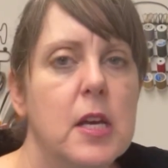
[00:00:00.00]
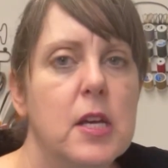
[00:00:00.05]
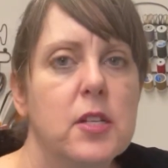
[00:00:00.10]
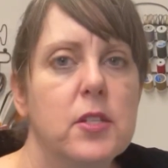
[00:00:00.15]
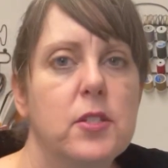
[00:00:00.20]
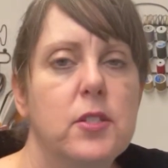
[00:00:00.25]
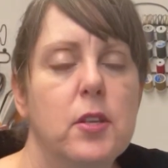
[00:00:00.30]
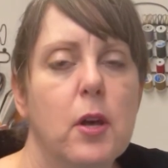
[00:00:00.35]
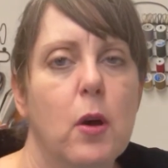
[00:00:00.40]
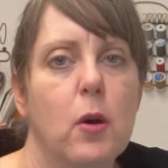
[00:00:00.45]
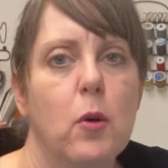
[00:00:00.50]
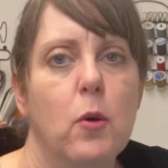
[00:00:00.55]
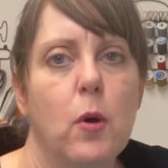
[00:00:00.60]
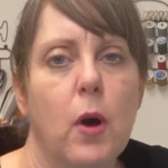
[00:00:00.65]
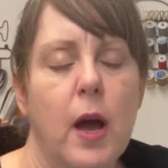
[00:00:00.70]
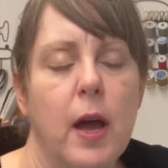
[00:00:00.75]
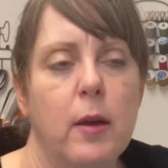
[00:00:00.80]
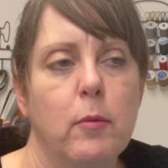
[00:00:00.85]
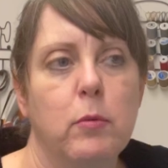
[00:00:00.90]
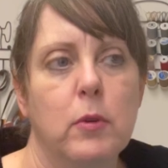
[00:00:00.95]
so
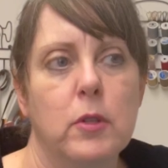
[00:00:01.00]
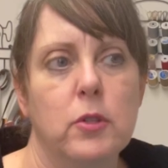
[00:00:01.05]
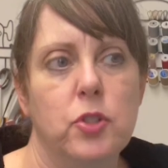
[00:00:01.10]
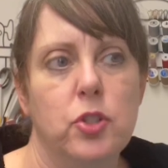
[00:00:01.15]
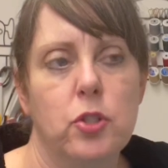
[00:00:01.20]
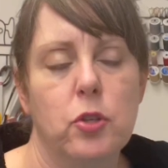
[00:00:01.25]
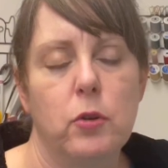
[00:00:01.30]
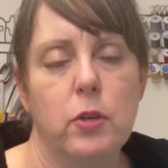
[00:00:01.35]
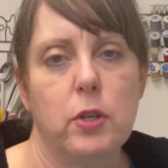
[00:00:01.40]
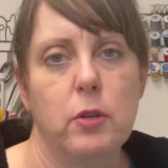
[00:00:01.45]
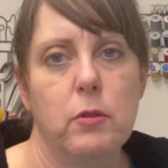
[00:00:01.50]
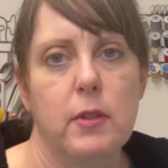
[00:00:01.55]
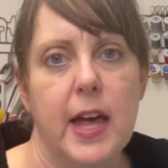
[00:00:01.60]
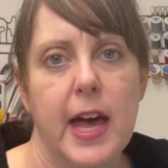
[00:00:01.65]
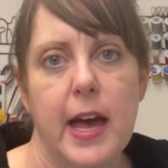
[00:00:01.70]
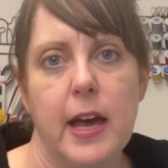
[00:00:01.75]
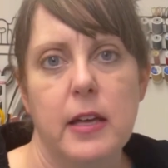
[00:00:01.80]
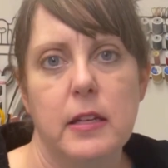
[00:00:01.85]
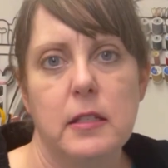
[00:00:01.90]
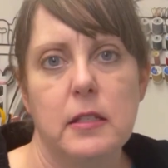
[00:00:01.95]
I will show you
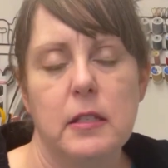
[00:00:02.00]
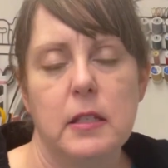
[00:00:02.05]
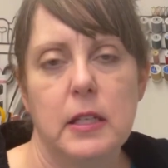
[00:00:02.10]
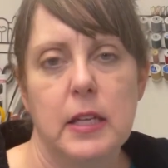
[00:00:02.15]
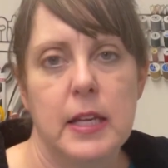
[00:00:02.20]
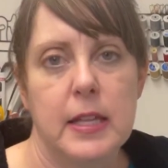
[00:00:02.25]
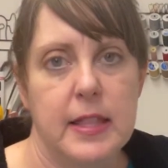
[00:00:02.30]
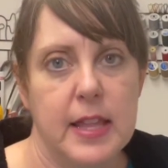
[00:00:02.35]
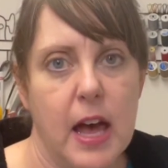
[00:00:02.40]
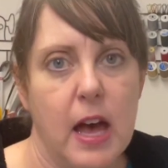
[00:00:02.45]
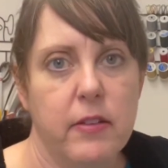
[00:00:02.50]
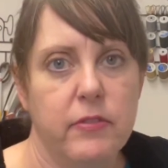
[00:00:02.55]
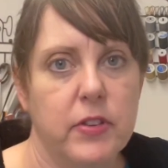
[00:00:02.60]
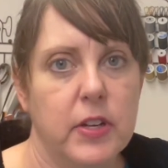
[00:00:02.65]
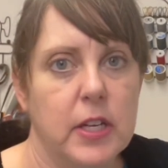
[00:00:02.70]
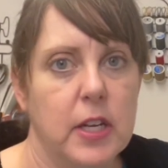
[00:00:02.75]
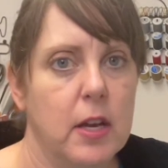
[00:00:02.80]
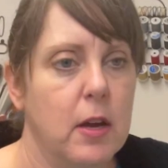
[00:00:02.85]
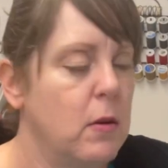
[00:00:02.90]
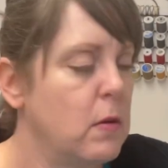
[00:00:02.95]
that in that
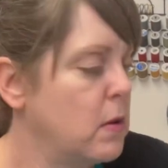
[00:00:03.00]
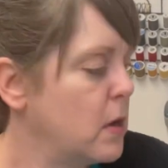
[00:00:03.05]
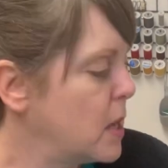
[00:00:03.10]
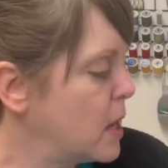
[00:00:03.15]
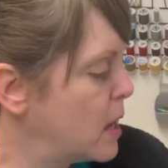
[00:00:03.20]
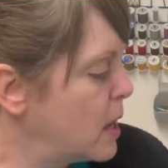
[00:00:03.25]
video.